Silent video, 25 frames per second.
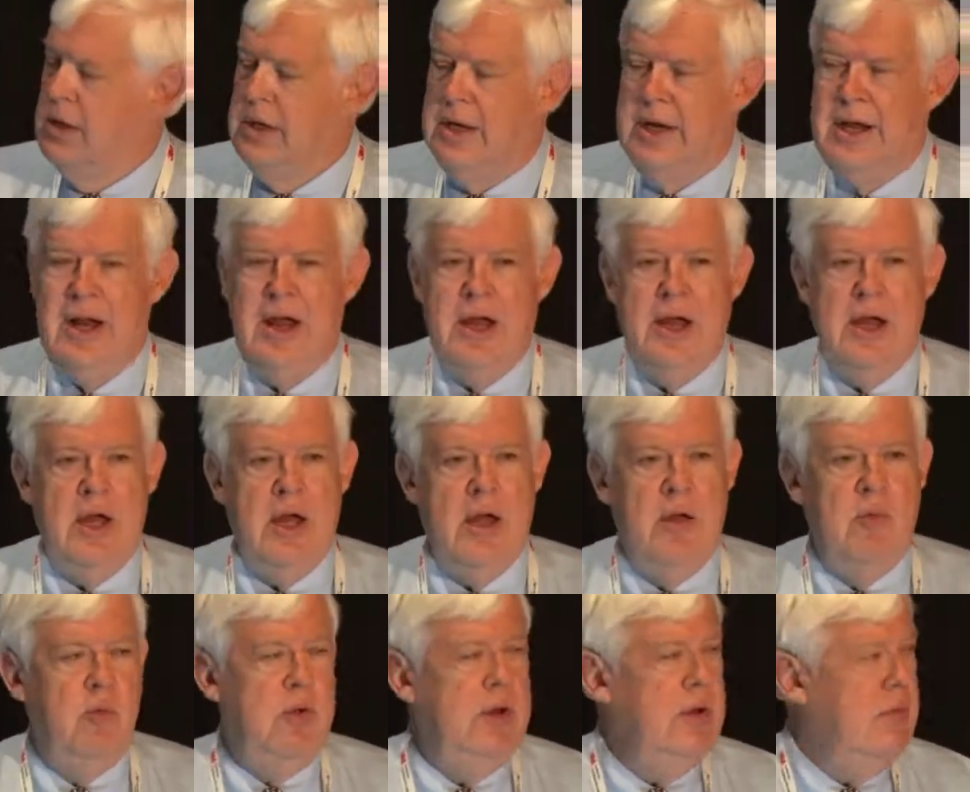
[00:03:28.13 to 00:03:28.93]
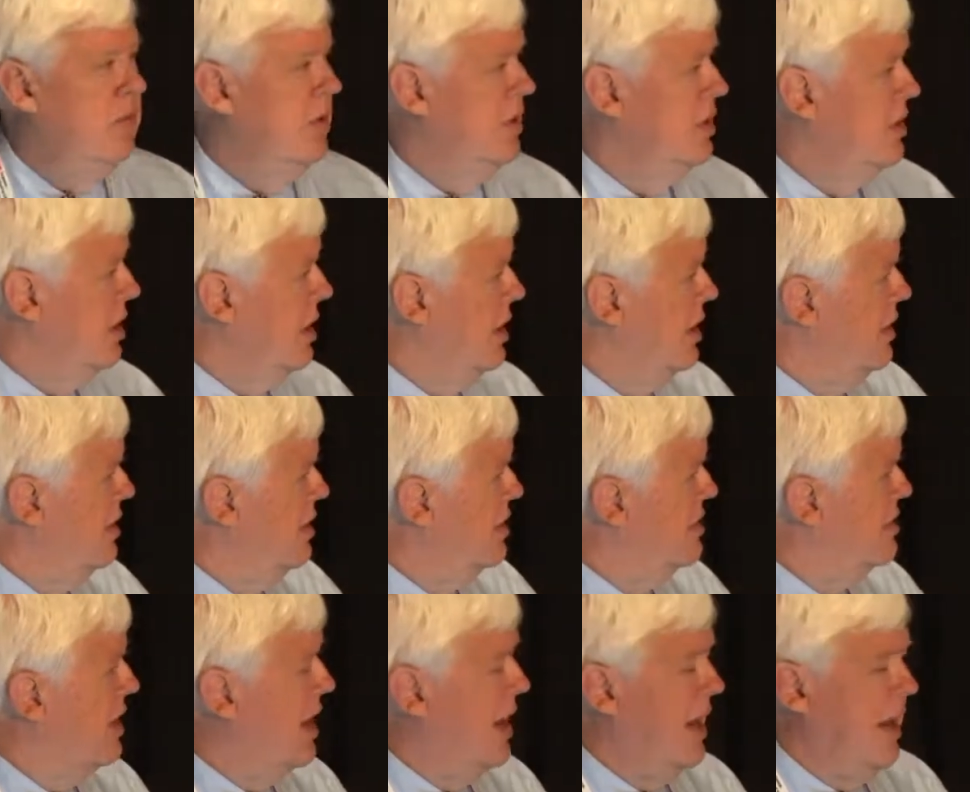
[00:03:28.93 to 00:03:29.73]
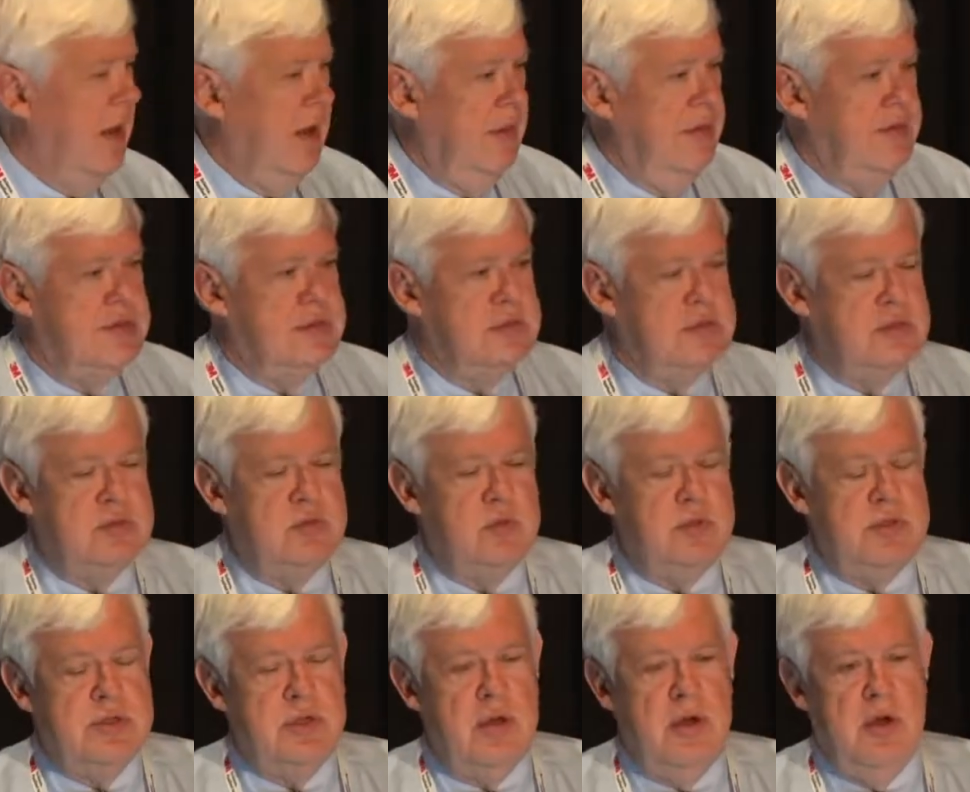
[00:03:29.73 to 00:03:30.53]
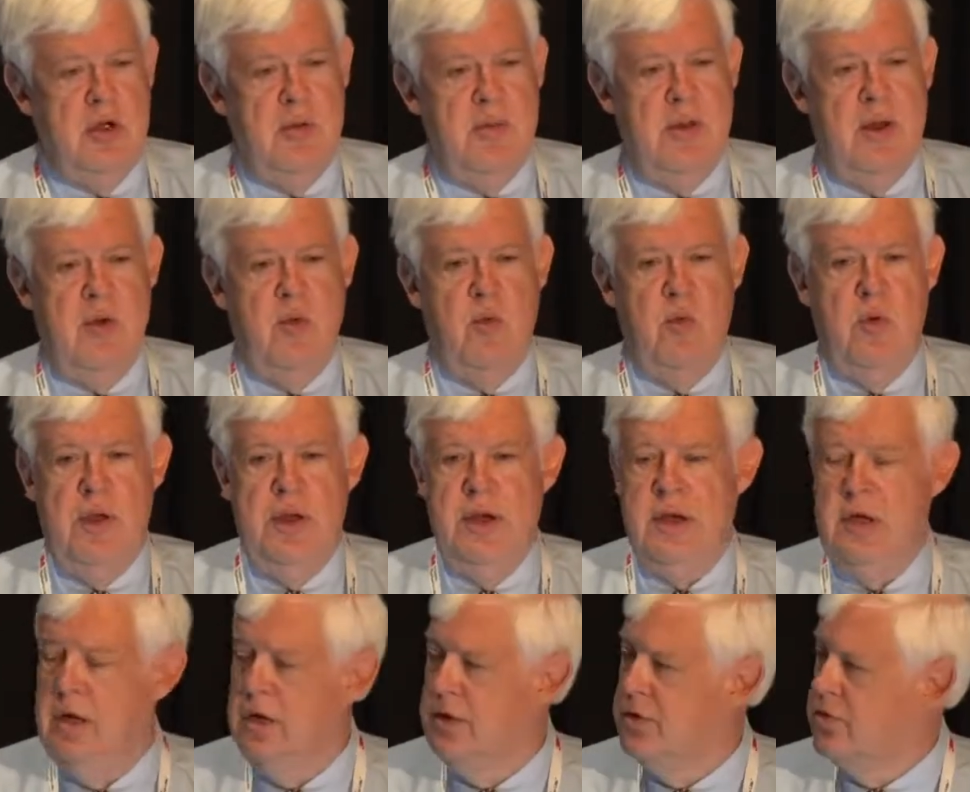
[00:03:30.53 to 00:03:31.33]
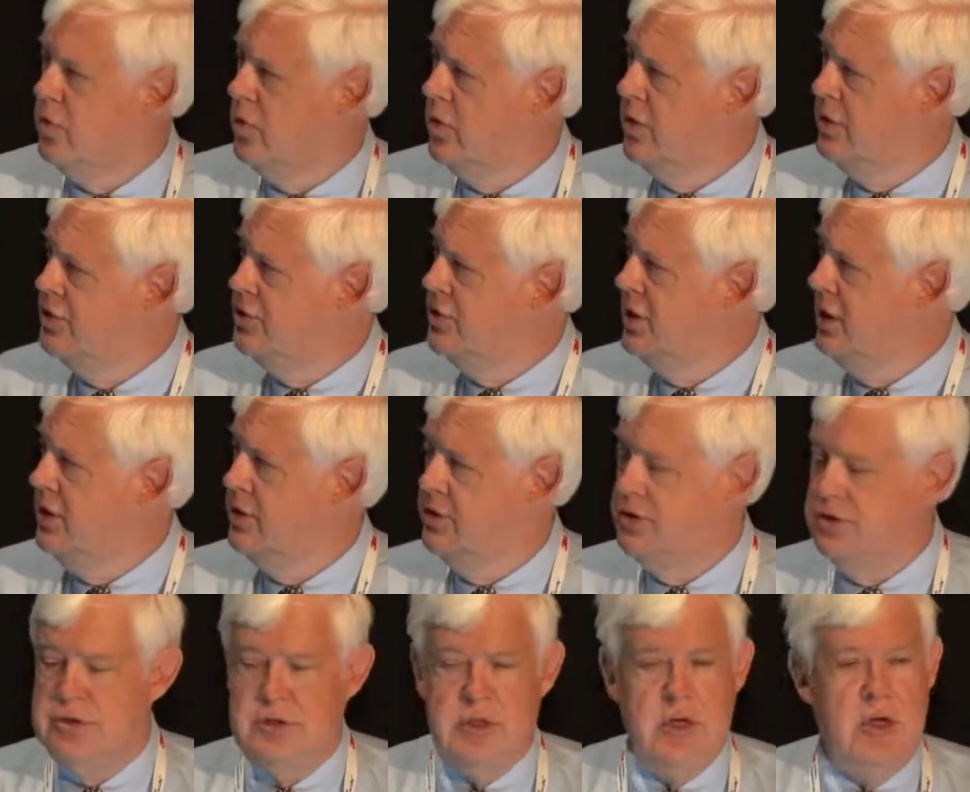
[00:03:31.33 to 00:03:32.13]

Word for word: And I, we, we, in the title of this, this, we talk about regulatory changes.